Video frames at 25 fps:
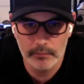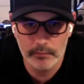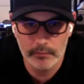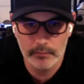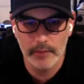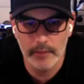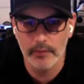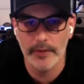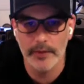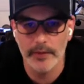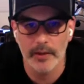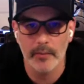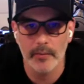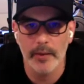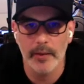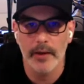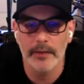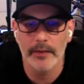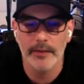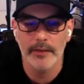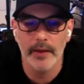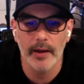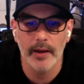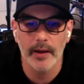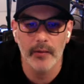everything
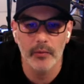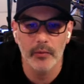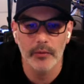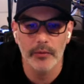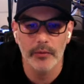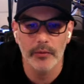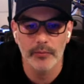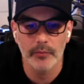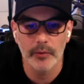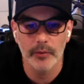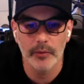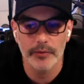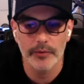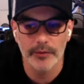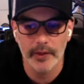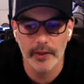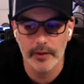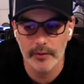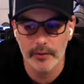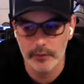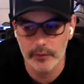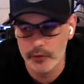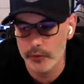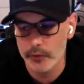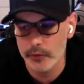about that was
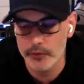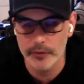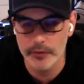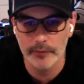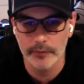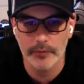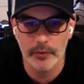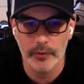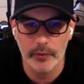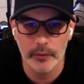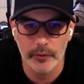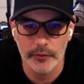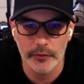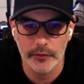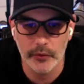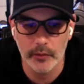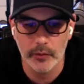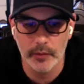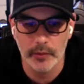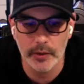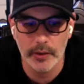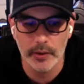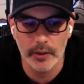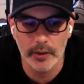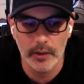a huge influence
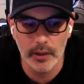on me.